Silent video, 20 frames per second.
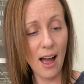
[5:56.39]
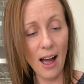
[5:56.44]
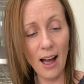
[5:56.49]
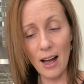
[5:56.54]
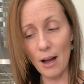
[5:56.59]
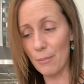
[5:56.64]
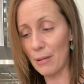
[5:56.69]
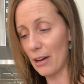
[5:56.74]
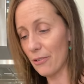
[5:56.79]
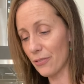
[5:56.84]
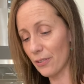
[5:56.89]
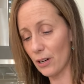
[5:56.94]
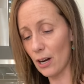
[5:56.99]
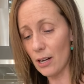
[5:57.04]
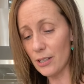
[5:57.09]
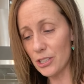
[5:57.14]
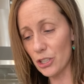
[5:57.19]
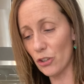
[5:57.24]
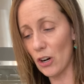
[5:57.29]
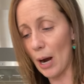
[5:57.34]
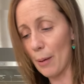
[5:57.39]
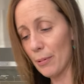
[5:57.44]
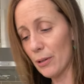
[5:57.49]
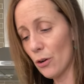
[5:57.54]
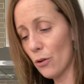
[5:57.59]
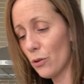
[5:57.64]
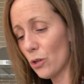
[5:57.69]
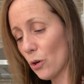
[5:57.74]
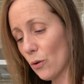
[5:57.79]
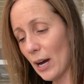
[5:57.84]
I forgot to grab it.
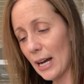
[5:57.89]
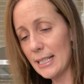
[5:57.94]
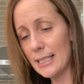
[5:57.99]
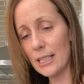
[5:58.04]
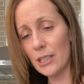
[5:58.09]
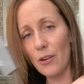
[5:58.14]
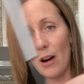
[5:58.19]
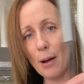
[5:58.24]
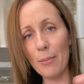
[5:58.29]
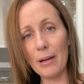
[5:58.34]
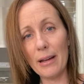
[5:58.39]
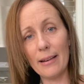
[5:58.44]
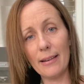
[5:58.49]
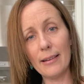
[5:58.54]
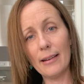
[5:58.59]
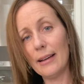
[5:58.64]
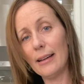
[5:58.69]
Oh no, I did grab it.